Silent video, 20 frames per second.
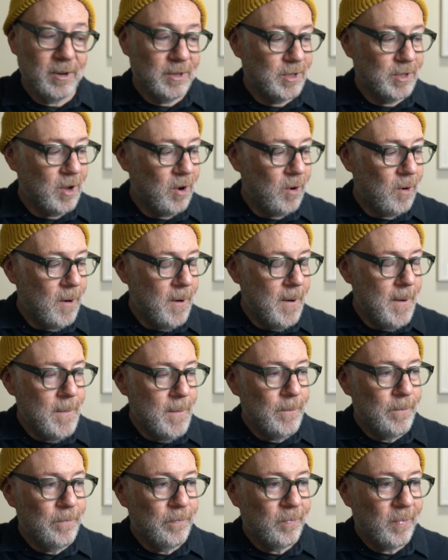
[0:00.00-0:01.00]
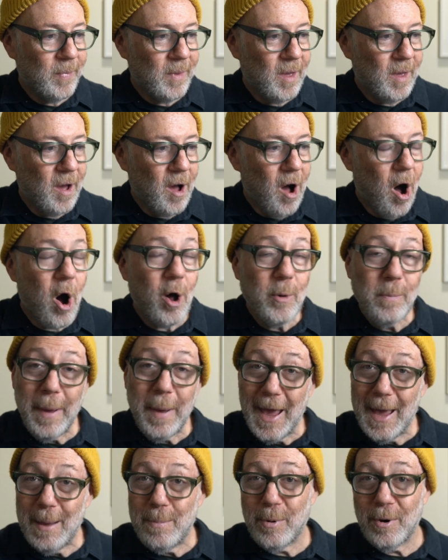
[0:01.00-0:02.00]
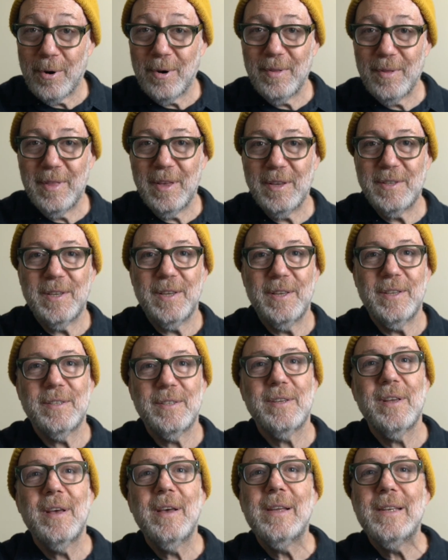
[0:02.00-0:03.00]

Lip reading: So on paper, this is